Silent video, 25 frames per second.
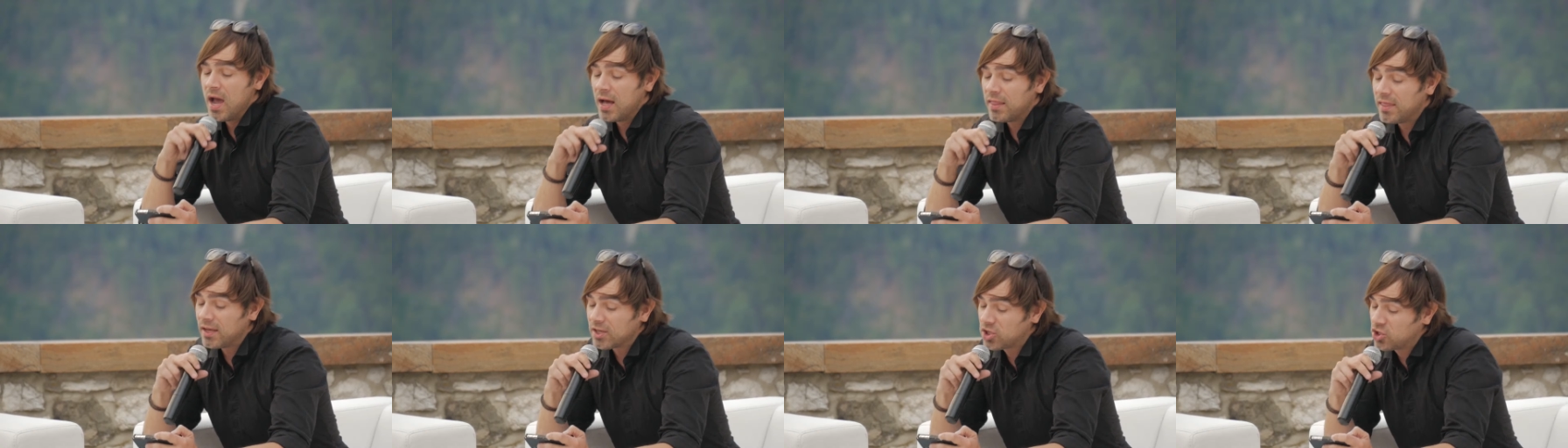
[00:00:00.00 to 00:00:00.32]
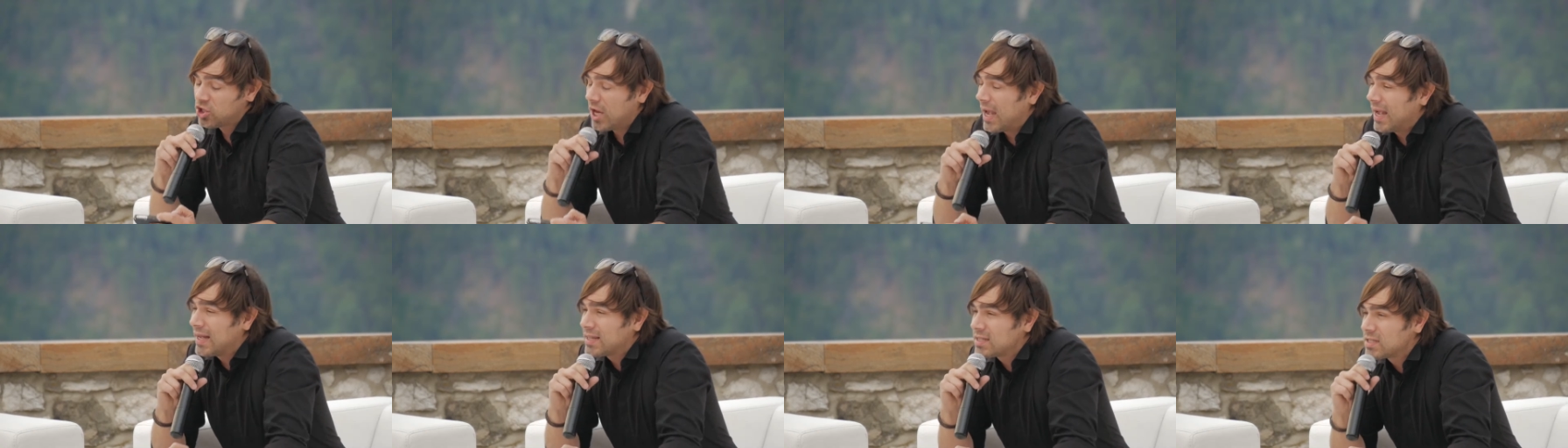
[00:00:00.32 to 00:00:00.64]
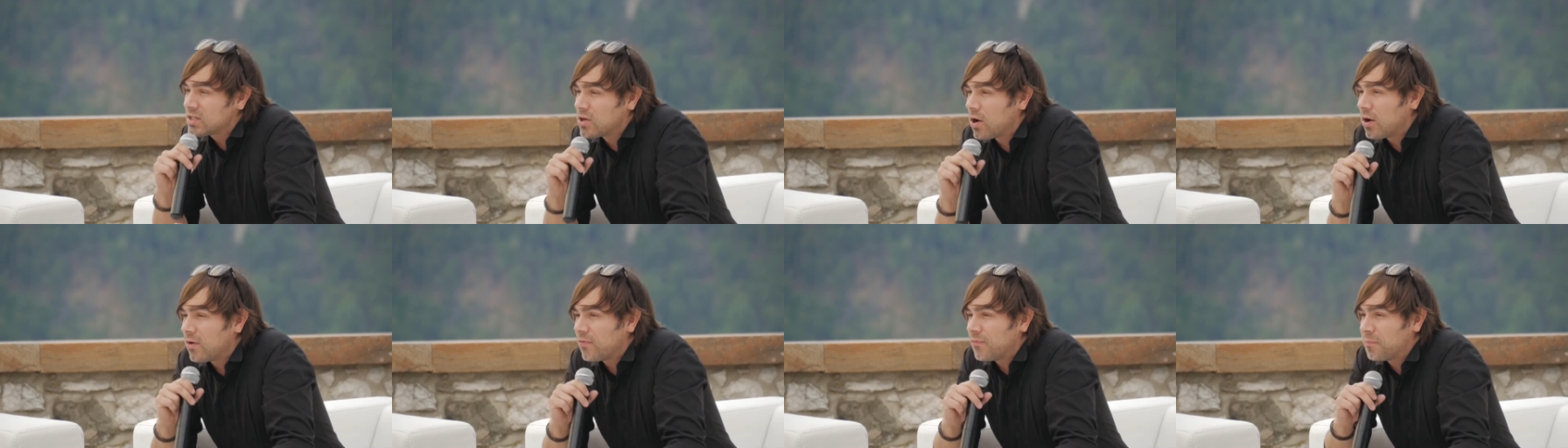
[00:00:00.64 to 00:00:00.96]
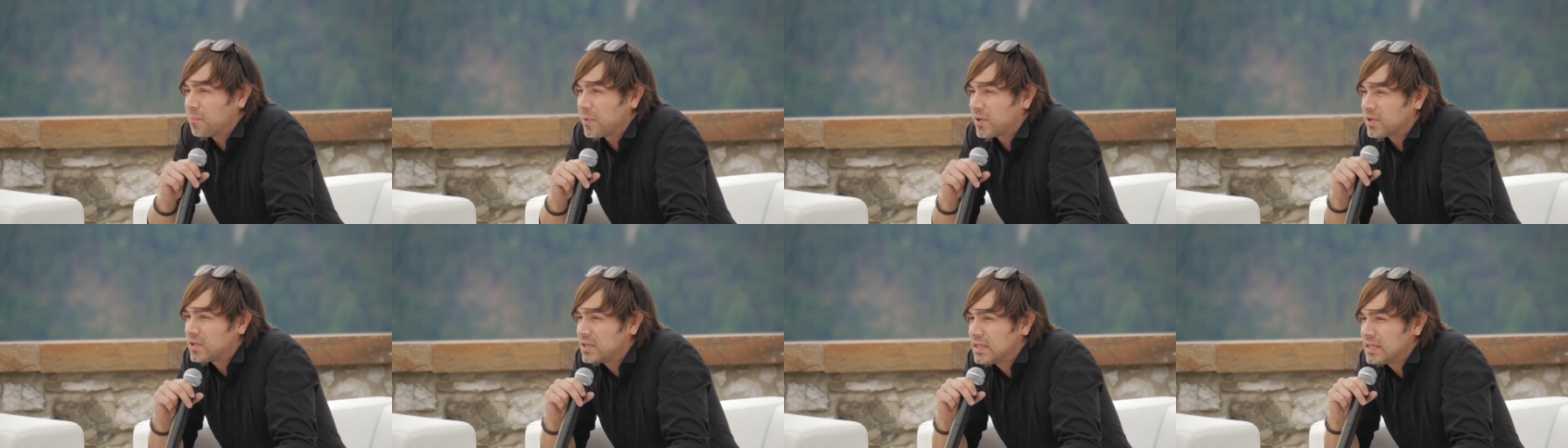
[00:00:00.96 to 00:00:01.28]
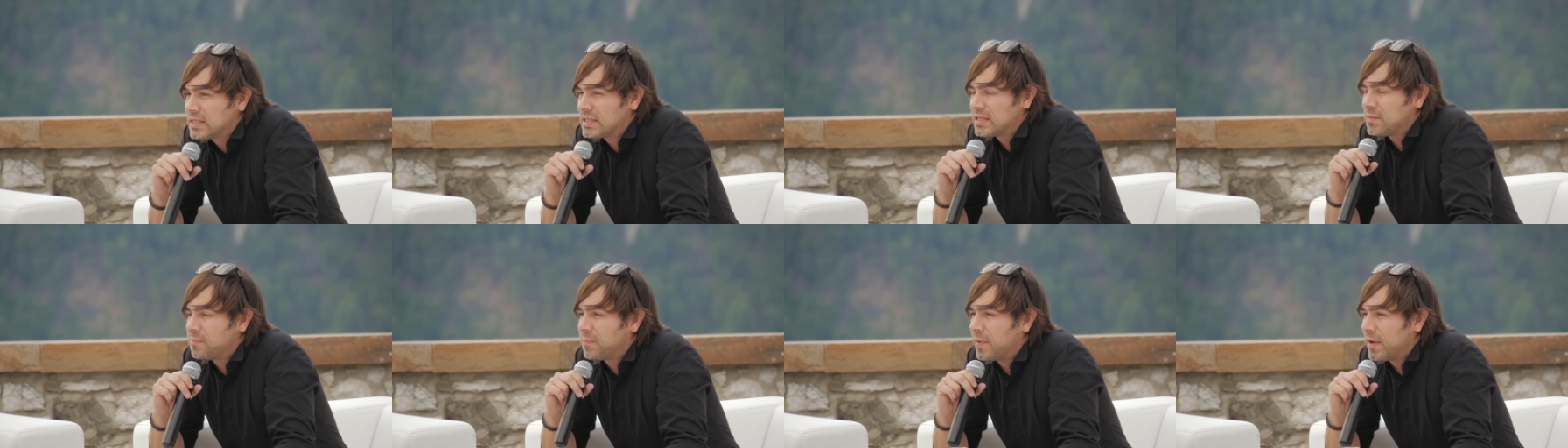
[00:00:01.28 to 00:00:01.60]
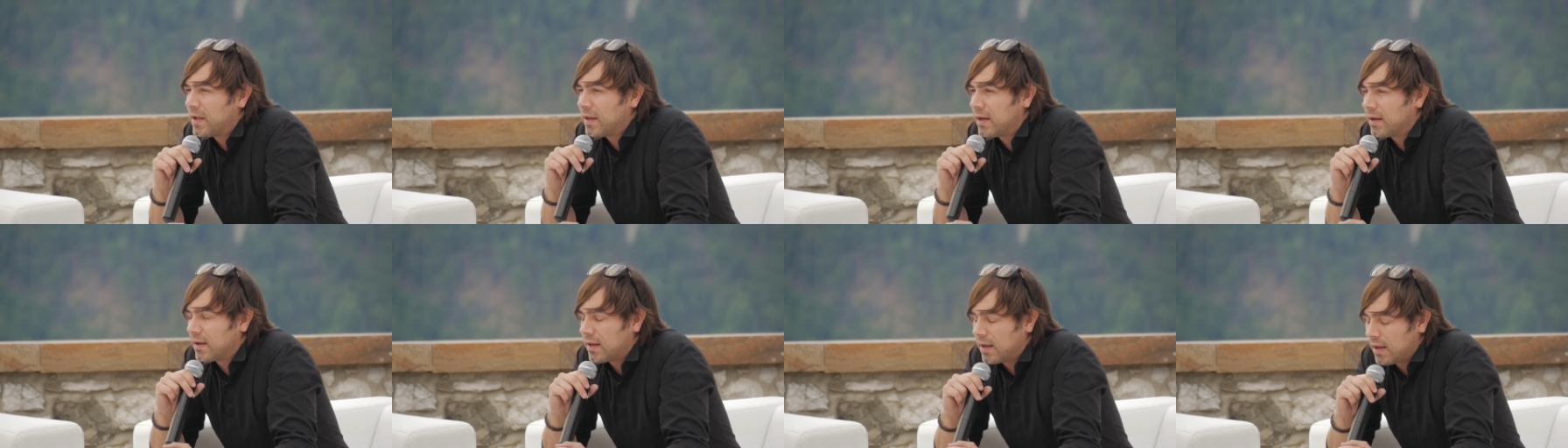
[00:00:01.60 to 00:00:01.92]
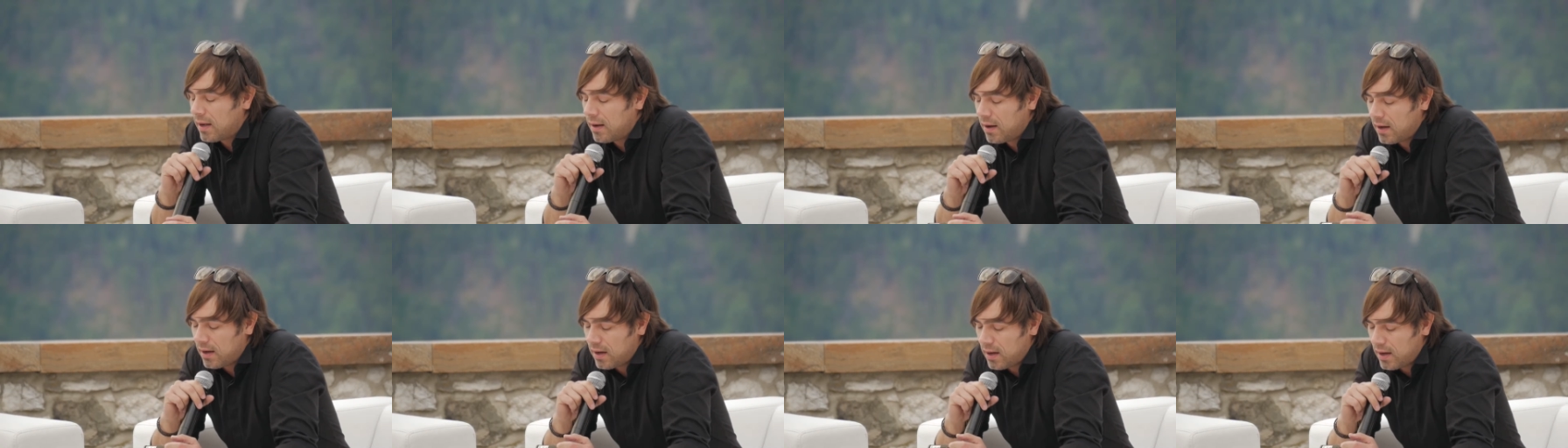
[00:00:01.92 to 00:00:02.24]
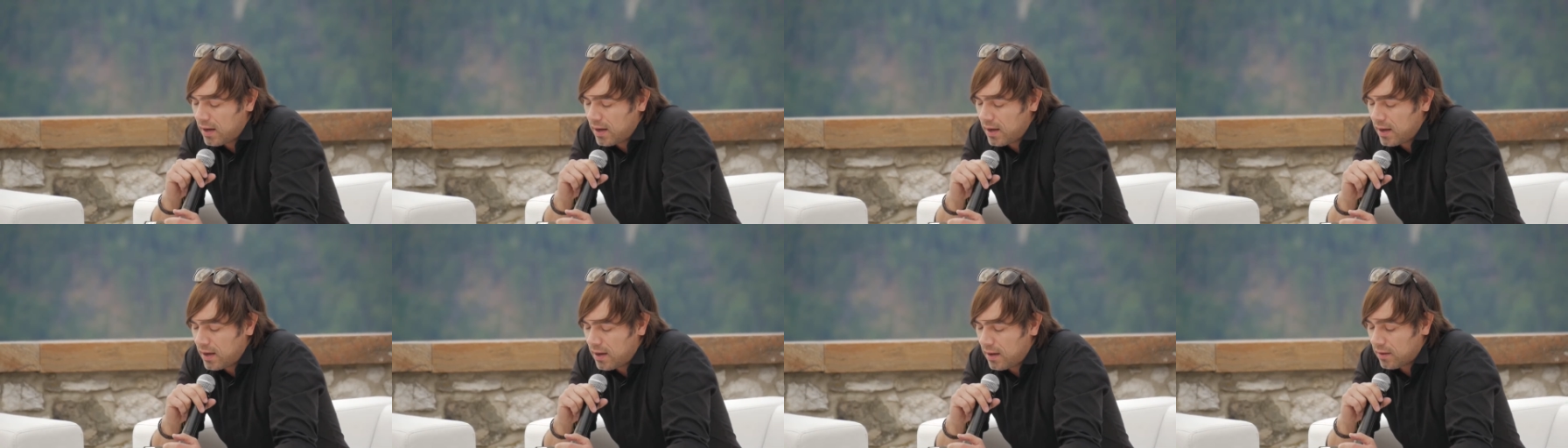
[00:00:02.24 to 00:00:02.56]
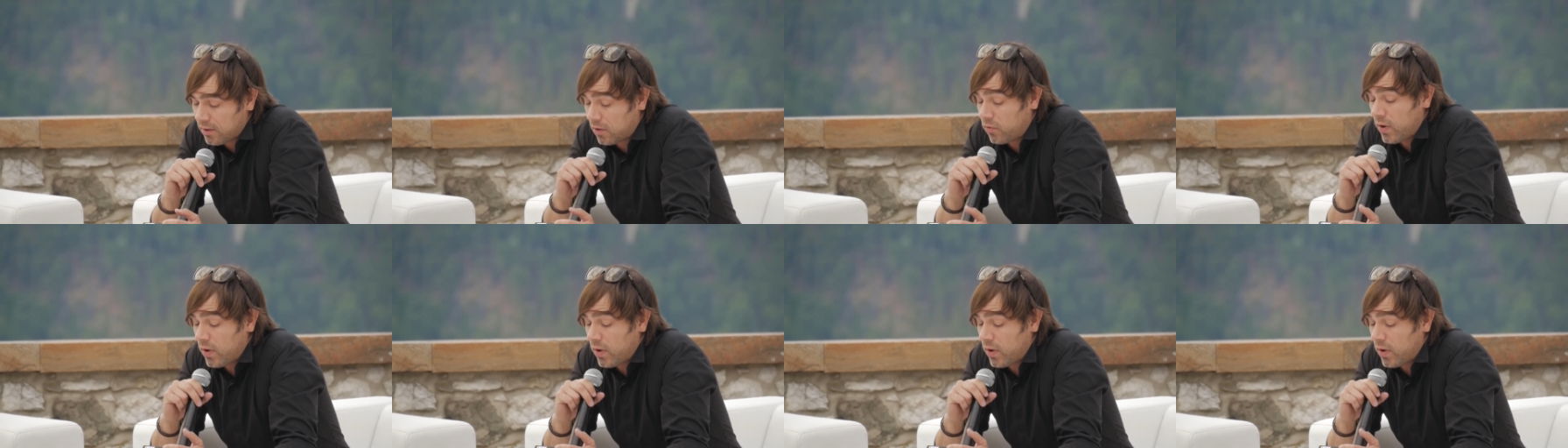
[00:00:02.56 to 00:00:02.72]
the chance of participating uh,